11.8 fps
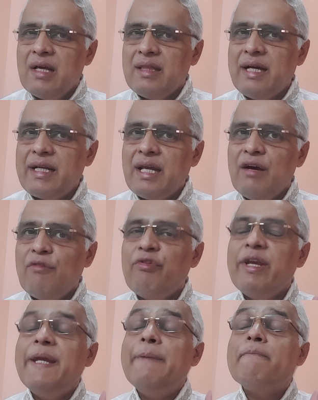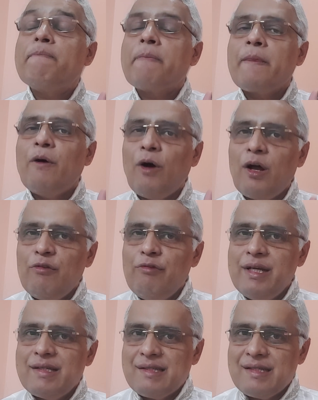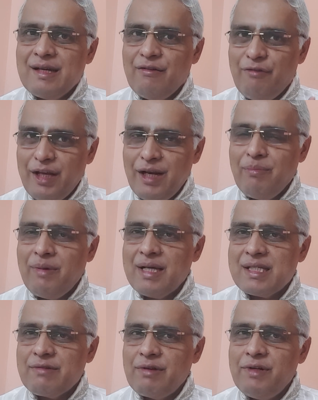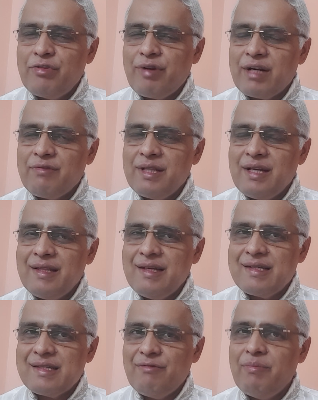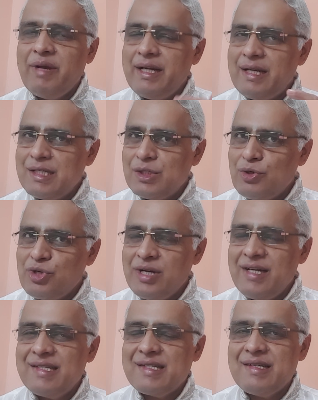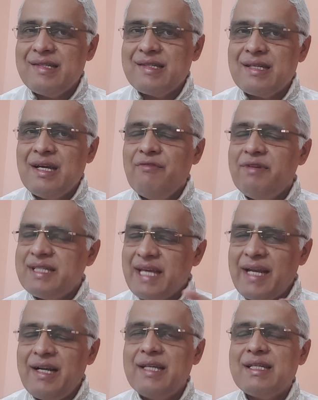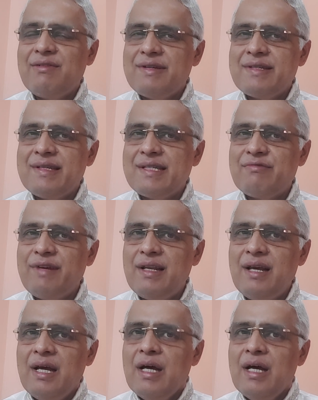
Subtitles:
that we always wear a mask when we interact with others, we maintain social distance, we sanitize ourselves well,